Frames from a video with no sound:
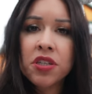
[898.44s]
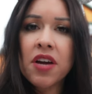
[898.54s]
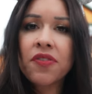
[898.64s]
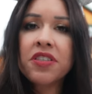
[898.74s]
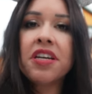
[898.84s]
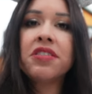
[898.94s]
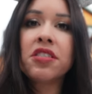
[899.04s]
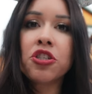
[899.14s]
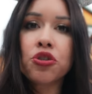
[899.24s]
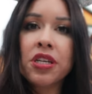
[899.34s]
Definitely taste the
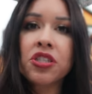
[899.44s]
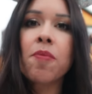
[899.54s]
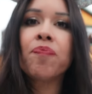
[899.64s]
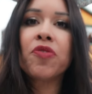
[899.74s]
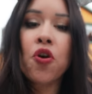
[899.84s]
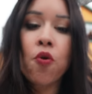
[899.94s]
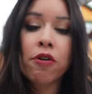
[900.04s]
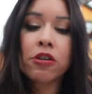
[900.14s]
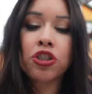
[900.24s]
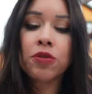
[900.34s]
citrus, the
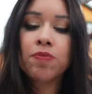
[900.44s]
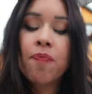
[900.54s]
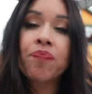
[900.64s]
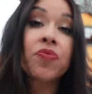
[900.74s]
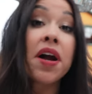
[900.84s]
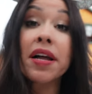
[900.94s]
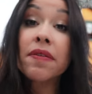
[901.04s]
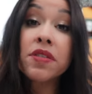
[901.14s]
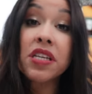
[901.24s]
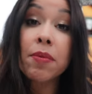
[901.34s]
orange. I
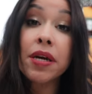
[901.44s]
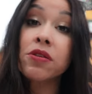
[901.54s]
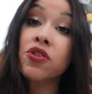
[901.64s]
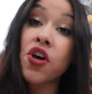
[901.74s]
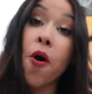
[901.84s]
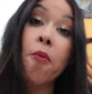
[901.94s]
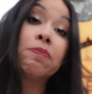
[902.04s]
love salmon, so